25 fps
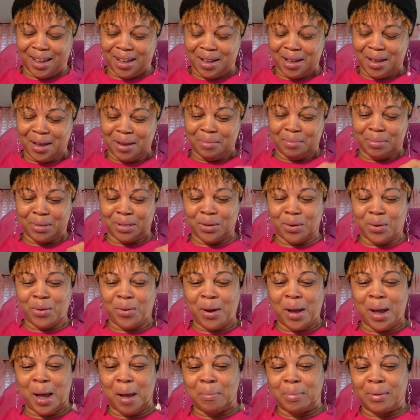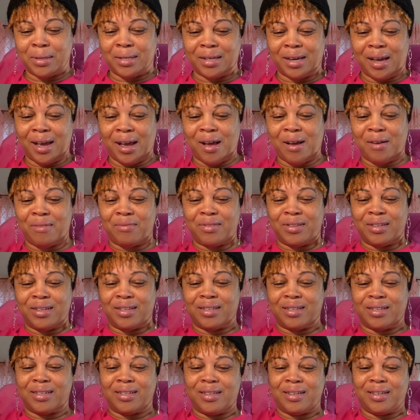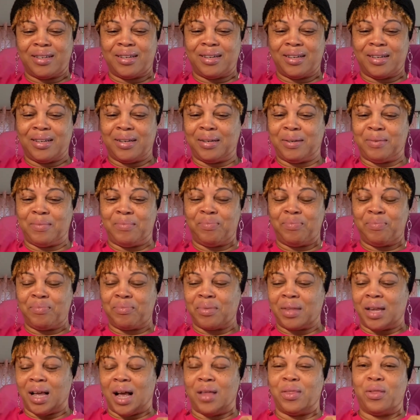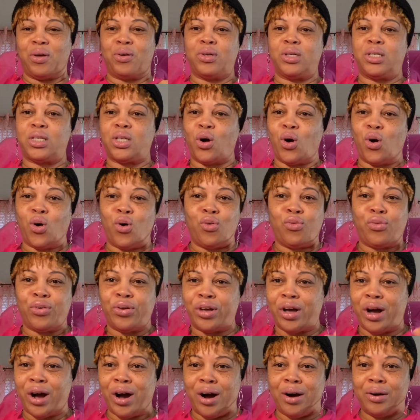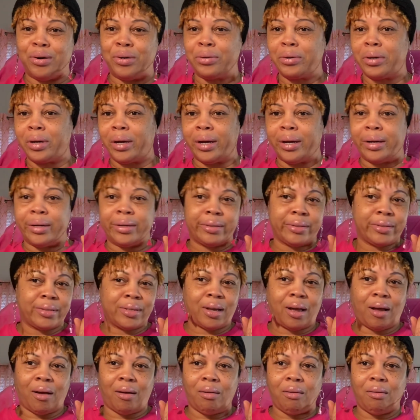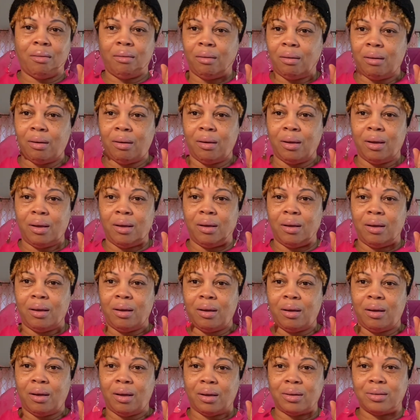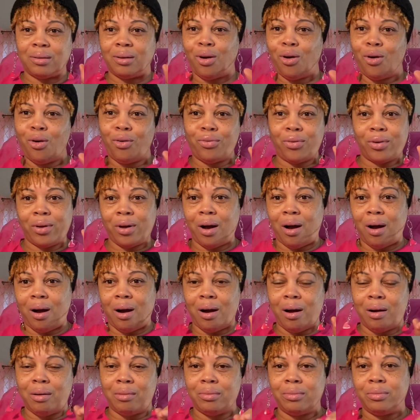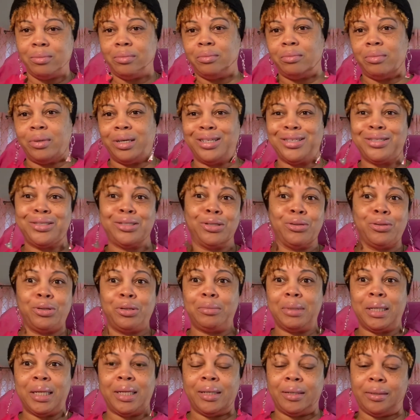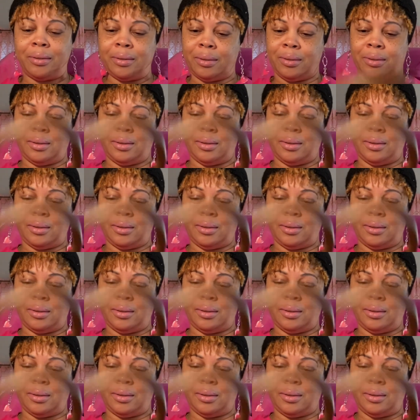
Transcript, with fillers: I am so happy to have this. I know this old for y'all. Okay, so it's old for y'all. It's new to me.